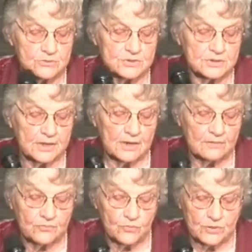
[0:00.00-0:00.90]

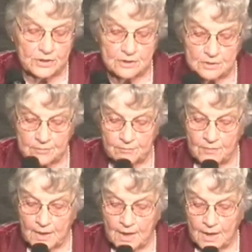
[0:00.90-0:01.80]
California
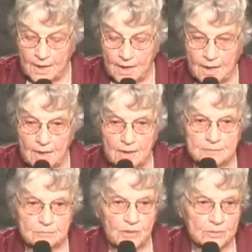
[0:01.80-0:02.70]
at
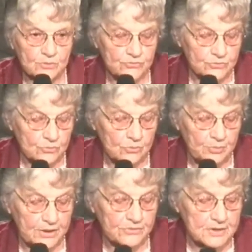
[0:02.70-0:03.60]
Bible school,
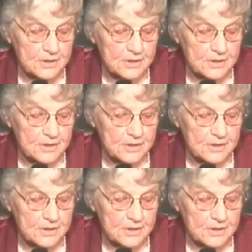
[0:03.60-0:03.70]
Bethany,